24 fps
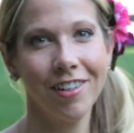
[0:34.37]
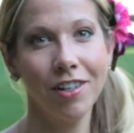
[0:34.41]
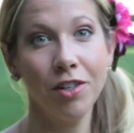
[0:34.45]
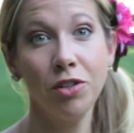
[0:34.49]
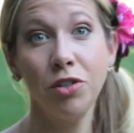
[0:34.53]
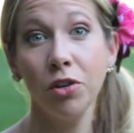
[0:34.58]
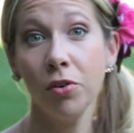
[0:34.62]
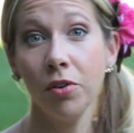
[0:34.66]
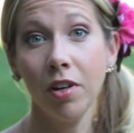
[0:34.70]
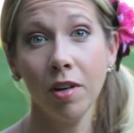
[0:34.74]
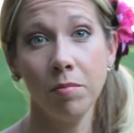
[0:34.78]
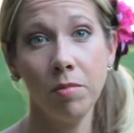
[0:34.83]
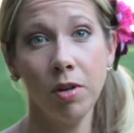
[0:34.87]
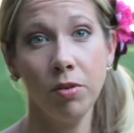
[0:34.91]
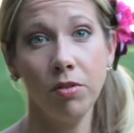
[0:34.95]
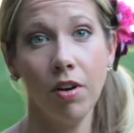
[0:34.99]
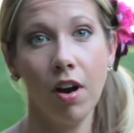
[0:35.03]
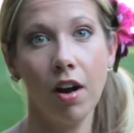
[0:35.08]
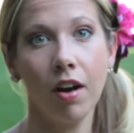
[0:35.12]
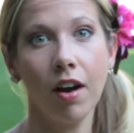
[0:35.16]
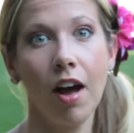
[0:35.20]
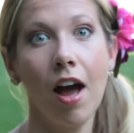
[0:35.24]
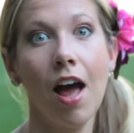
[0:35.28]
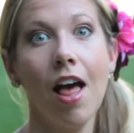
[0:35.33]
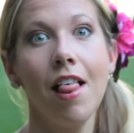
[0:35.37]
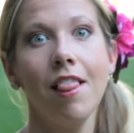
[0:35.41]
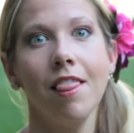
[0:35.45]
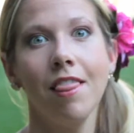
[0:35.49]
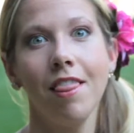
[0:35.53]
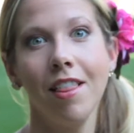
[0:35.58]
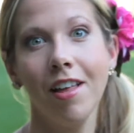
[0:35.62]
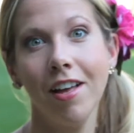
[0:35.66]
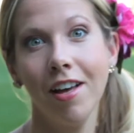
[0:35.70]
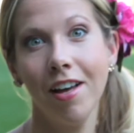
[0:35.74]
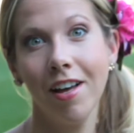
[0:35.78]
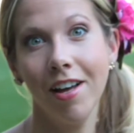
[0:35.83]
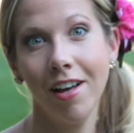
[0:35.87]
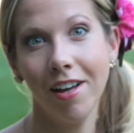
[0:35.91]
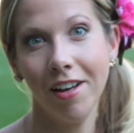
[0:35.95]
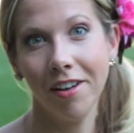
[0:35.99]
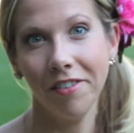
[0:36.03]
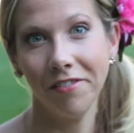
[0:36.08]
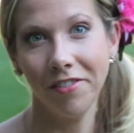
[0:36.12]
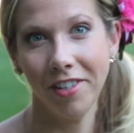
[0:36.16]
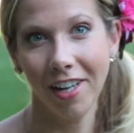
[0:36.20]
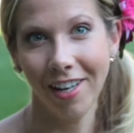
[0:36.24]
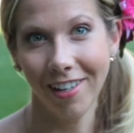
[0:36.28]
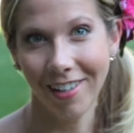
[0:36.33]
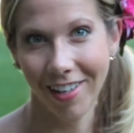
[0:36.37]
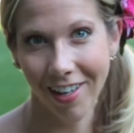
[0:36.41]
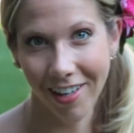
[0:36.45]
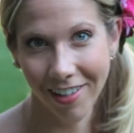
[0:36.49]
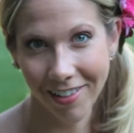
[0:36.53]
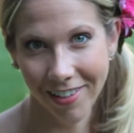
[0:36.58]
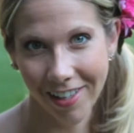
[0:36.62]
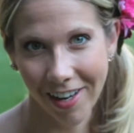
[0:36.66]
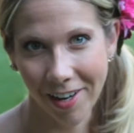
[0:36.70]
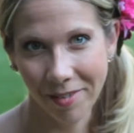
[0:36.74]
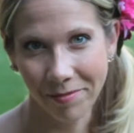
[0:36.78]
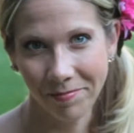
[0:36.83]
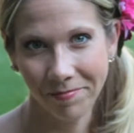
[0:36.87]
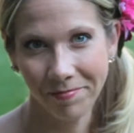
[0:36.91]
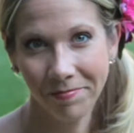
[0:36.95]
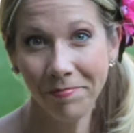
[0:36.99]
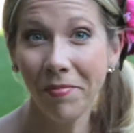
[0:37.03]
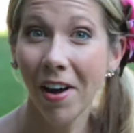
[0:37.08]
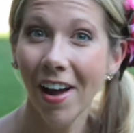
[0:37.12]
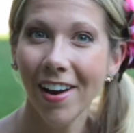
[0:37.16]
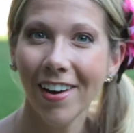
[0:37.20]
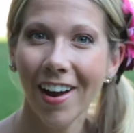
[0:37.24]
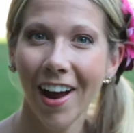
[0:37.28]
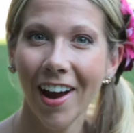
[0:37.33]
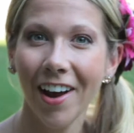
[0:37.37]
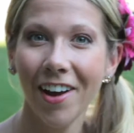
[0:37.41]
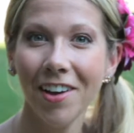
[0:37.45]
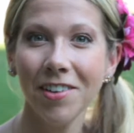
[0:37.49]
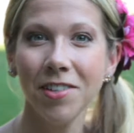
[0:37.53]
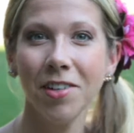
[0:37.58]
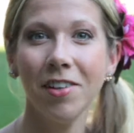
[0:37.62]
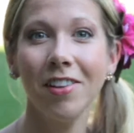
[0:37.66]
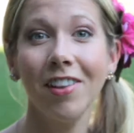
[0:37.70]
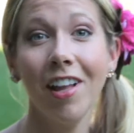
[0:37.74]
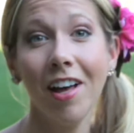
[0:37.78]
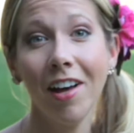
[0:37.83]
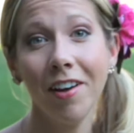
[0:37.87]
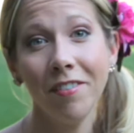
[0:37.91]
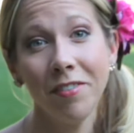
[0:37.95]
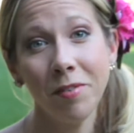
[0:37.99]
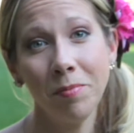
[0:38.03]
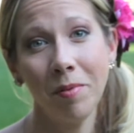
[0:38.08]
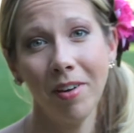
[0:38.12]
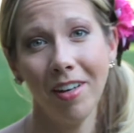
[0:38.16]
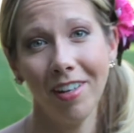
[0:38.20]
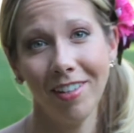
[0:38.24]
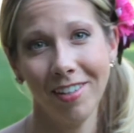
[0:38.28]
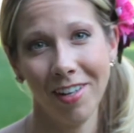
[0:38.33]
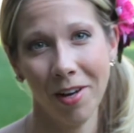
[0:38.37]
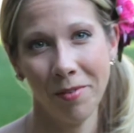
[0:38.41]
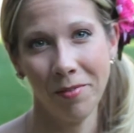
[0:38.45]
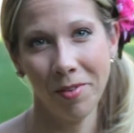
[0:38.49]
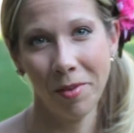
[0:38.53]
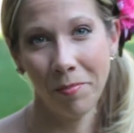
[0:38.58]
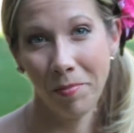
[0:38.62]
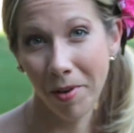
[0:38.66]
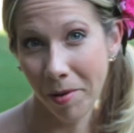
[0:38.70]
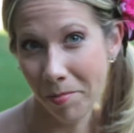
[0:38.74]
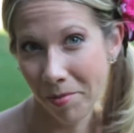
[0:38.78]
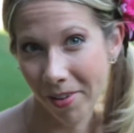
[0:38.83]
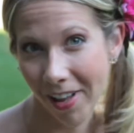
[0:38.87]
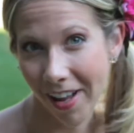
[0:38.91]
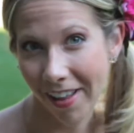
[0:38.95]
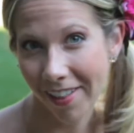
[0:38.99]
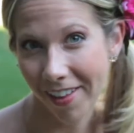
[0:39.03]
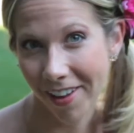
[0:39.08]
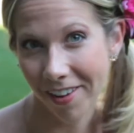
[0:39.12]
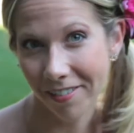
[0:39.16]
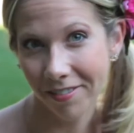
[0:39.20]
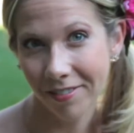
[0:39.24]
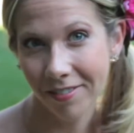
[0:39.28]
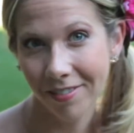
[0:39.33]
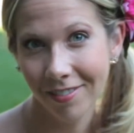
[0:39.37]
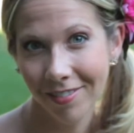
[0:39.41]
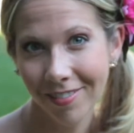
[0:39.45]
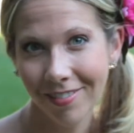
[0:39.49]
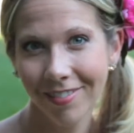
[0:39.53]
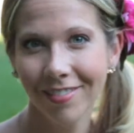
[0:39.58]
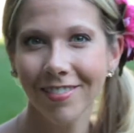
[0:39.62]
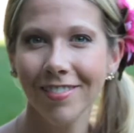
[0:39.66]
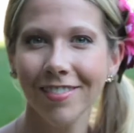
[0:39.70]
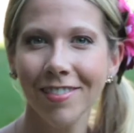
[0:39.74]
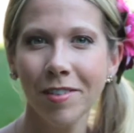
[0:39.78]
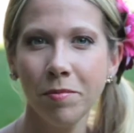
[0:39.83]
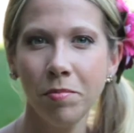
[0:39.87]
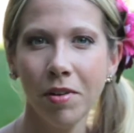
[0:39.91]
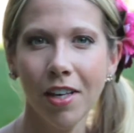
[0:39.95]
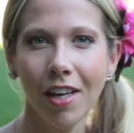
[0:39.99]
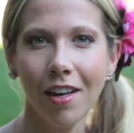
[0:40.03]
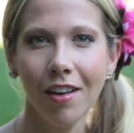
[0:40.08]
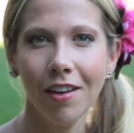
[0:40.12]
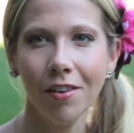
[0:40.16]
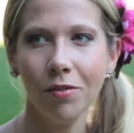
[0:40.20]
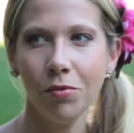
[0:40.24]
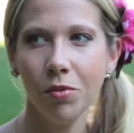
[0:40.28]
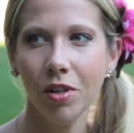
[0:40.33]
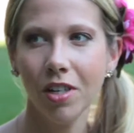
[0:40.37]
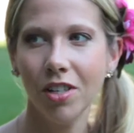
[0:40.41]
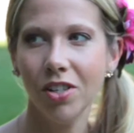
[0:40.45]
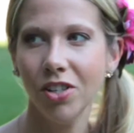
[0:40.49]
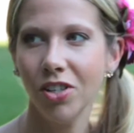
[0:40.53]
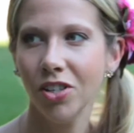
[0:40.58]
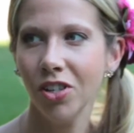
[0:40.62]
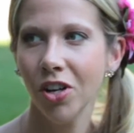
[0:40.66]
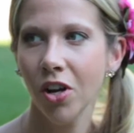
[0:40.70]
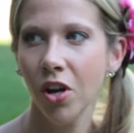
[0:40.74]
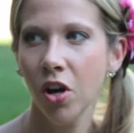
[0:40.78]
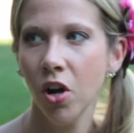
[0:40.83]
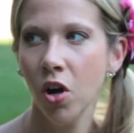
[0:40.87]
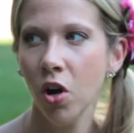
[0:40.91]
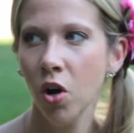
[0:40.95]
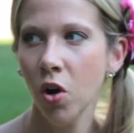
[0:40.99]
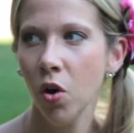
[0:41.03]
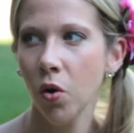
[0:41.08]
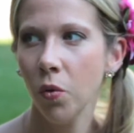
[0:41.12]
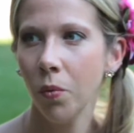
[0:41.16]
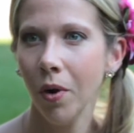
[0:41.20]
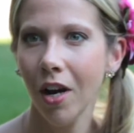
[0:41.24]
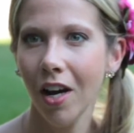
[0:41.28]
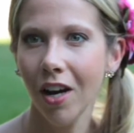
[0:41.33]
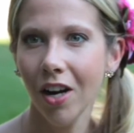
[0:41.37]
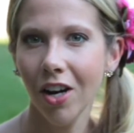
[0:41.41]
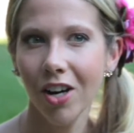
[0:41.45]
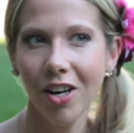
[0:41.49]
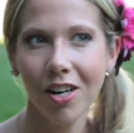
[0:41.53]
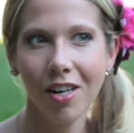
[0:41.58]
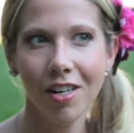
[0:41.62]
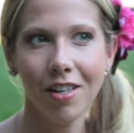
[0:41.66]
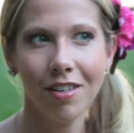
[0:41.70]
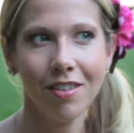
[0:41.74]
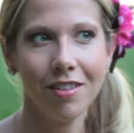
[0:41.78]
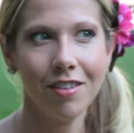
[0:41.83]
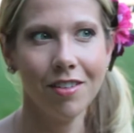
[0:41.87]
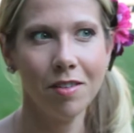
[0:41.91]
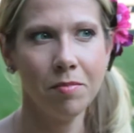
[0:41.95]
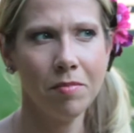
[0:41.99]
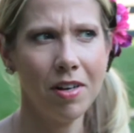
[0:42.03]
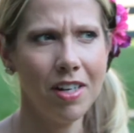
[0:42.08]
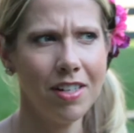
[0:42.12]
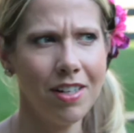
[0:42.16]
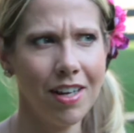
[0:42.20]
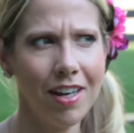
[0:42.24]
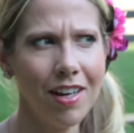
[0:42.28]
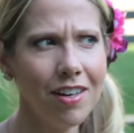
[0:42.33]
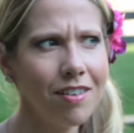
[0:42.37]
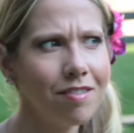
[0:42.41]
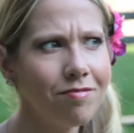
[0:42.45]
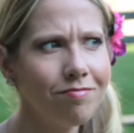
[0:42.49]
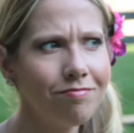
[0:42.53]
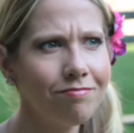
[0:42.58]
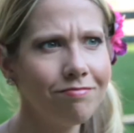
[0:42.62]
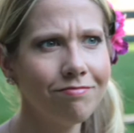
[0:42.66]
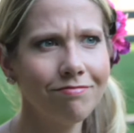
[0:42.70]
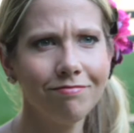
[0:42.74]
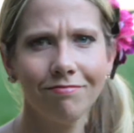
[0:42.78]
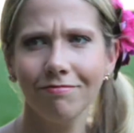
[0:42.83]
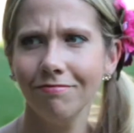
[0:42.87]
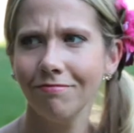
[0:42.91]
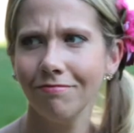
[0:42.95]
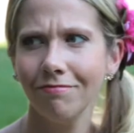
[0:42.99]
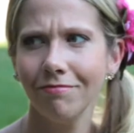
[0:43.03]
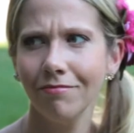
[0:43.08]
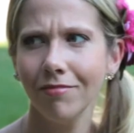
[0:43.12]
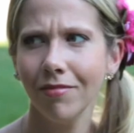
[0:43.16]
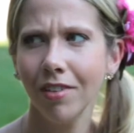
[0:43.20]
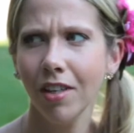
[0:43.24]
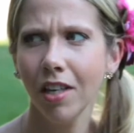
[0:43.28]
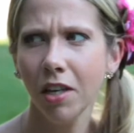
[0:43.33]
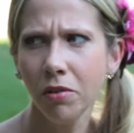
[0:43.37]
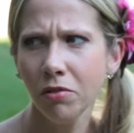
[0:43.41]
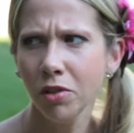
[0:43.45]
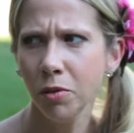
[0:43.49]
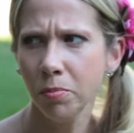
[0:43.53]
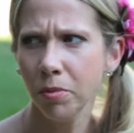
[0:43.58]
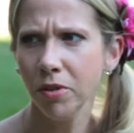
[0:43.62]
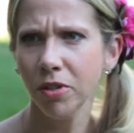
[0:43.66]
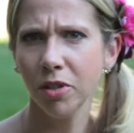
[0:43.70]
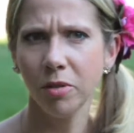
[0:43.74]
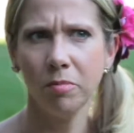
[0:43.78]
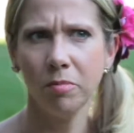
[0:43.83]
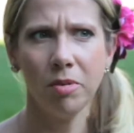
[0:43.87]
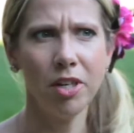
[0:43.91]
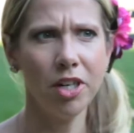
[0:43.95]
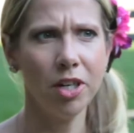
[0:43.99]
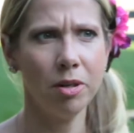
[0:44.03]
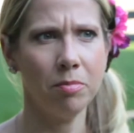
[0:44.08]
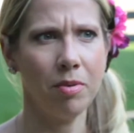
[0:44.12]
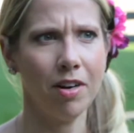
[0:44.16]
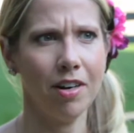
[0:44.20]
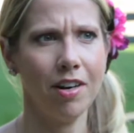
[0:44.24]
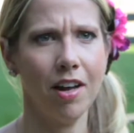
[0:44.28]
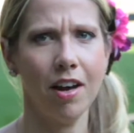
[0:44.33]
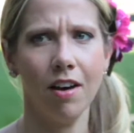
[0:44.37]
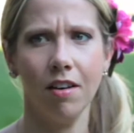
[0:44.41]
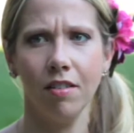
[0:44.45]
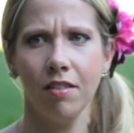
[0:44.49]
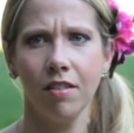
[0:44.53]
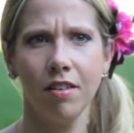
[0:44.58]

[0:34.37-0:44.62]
Don't get me wrong, I love Danielle time, but I also love spending time with the people I love. Speaking of which, where is my date? He was supposed to be here by now.